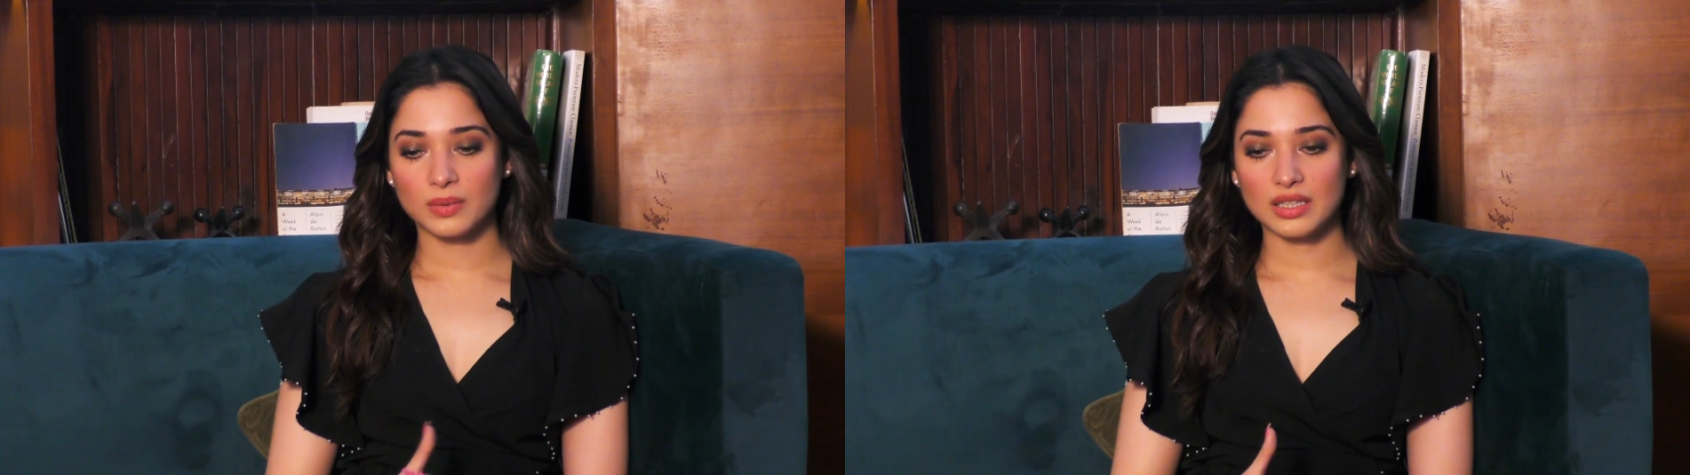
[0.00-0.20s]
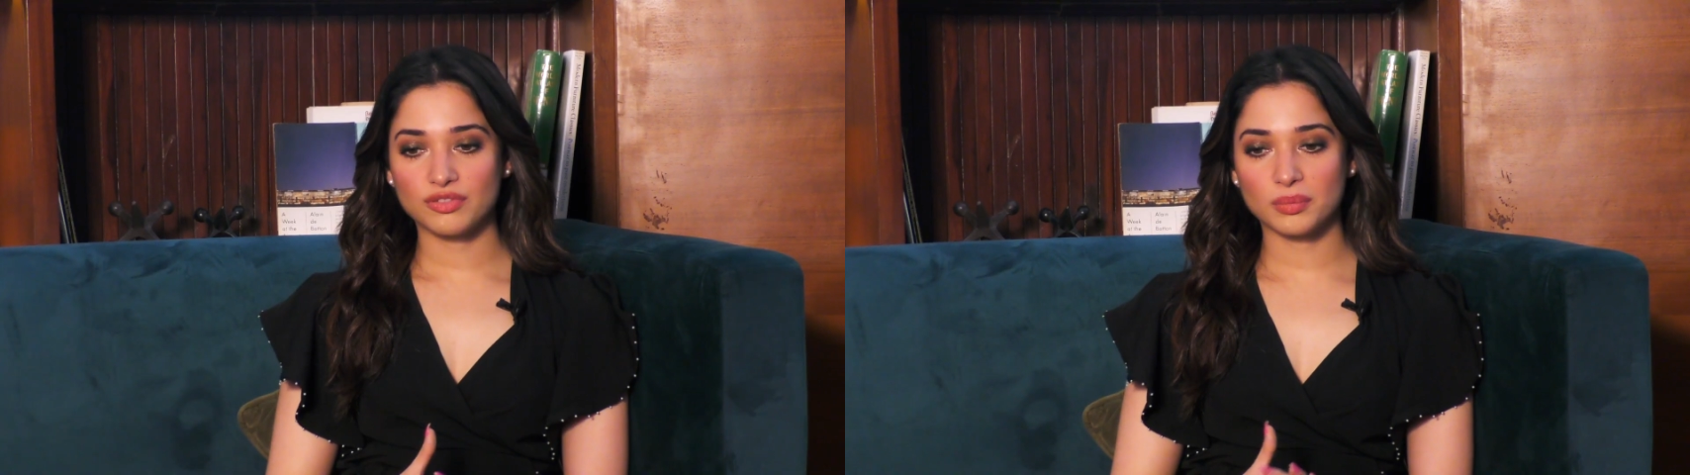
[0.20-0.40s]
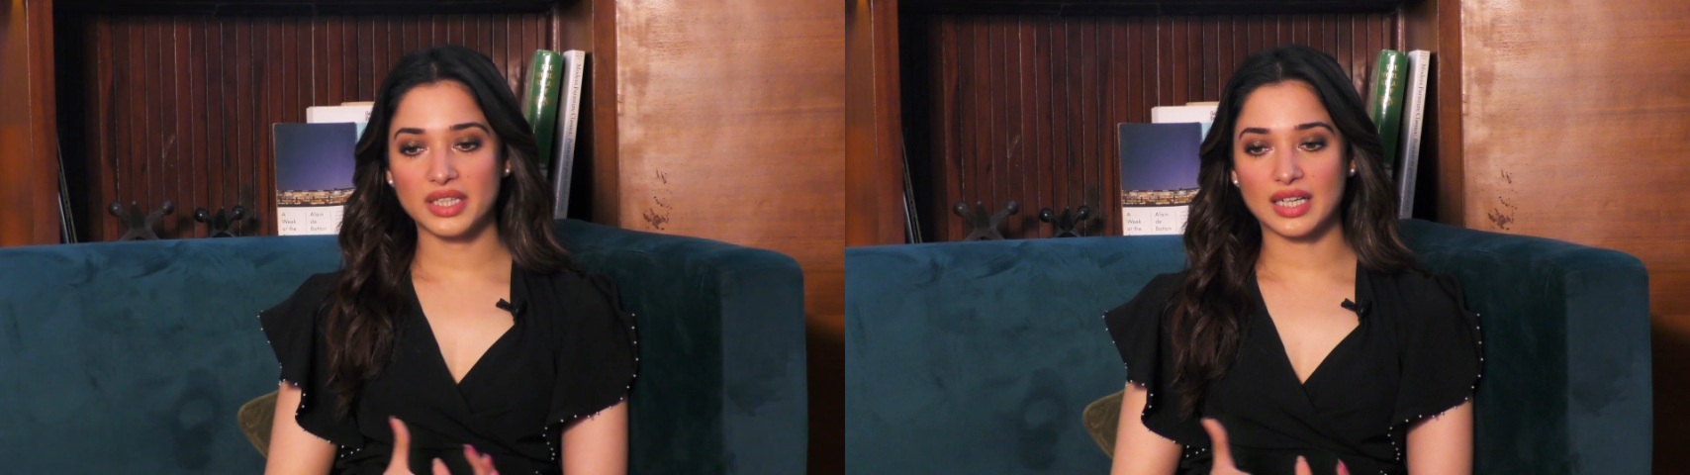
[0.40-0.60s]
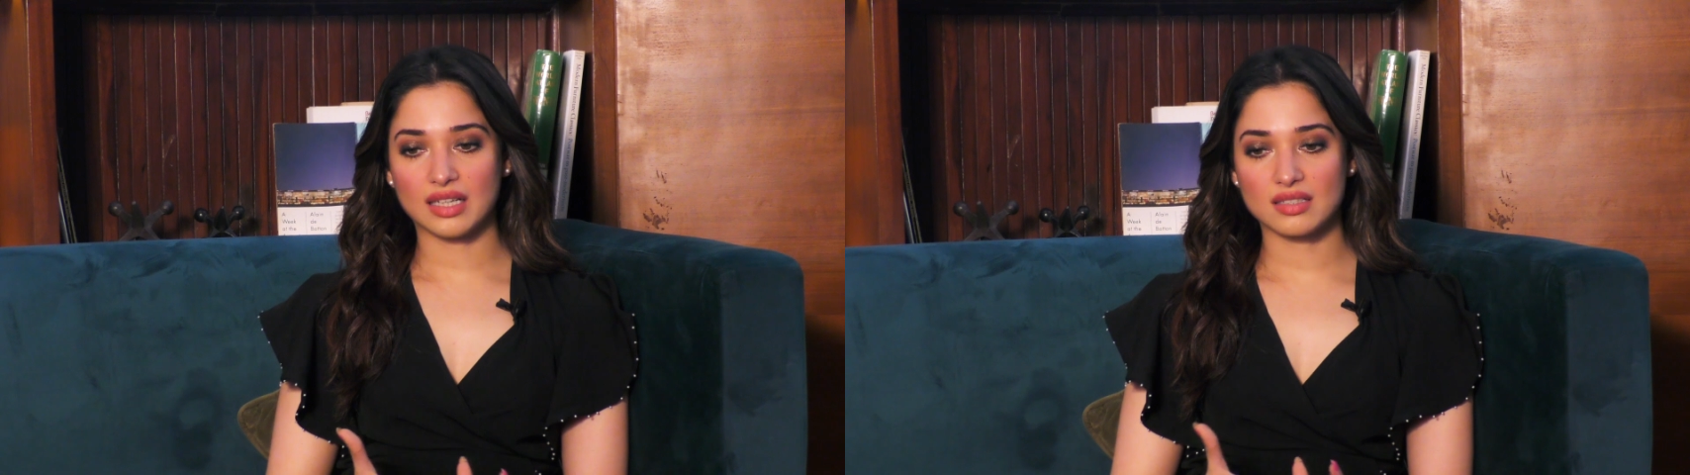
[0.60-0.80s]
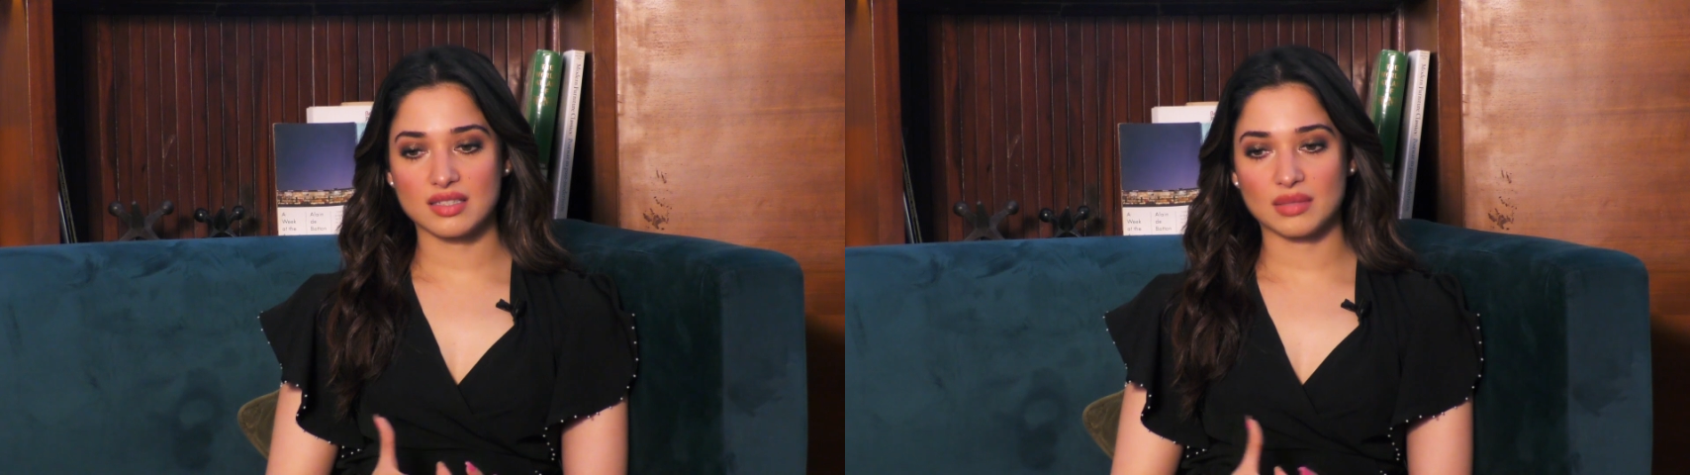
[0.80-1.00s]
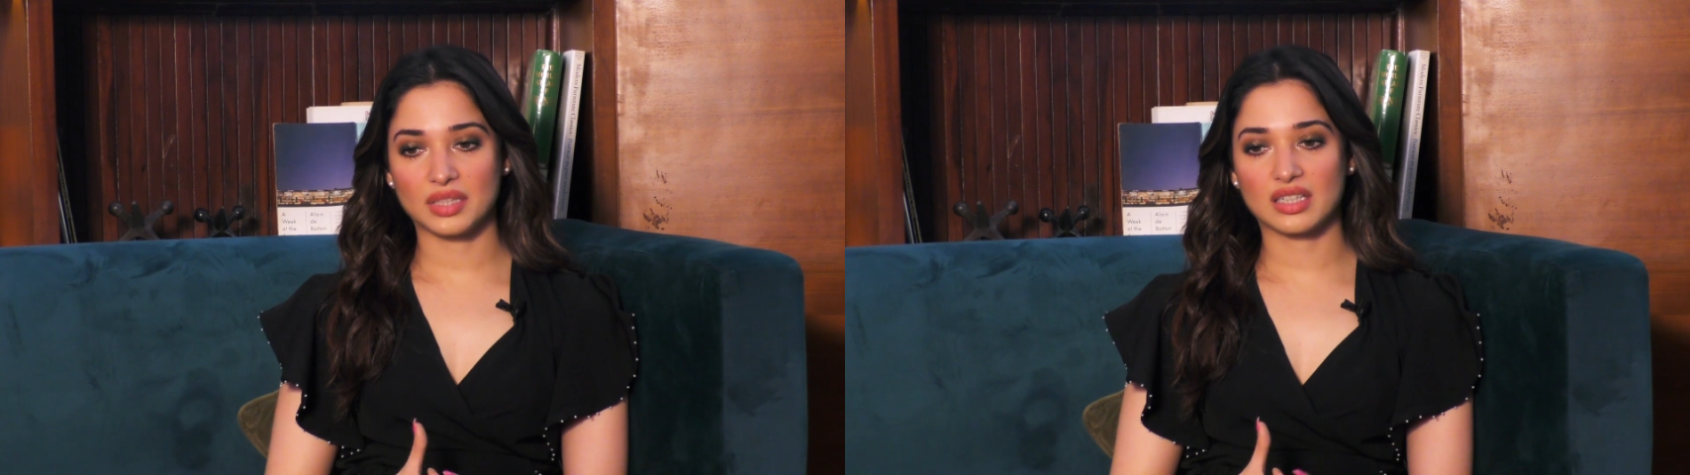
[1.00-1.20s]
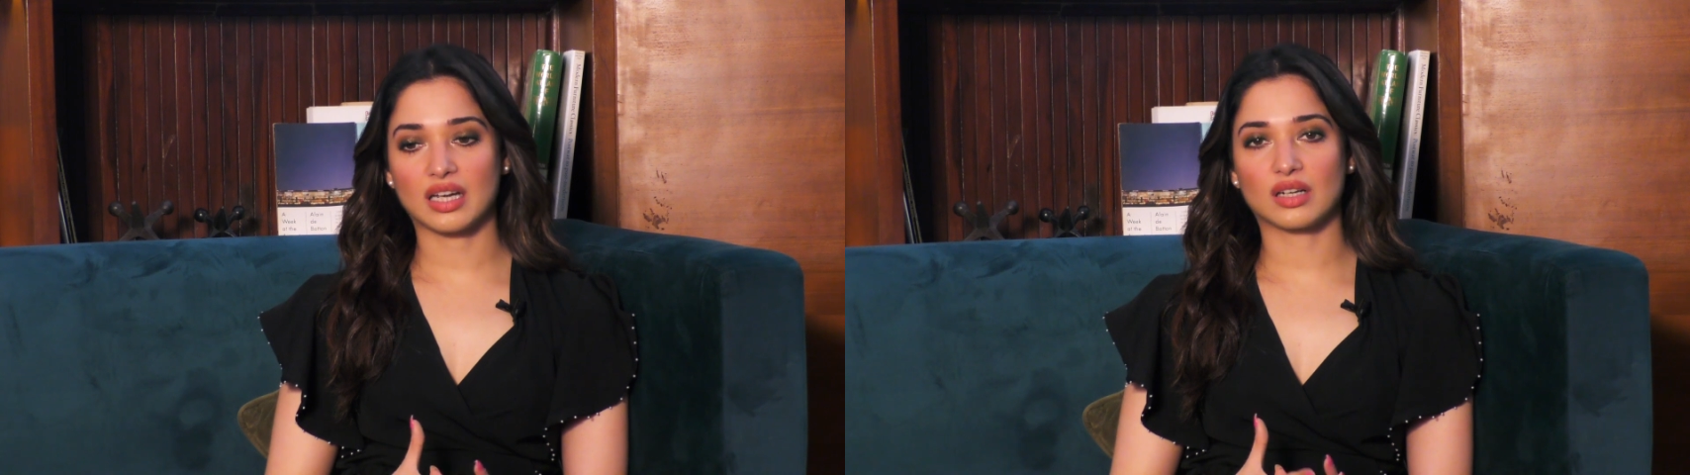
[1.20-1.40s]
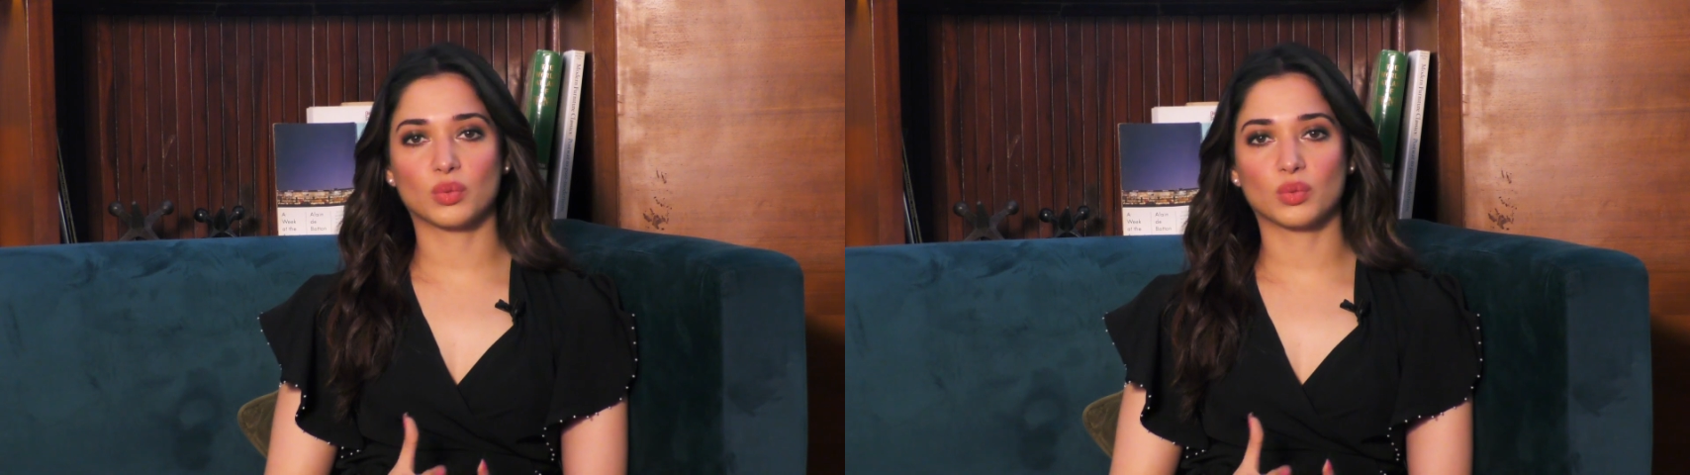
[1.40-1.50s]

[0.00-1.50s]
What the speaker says: Well, for me dance is something na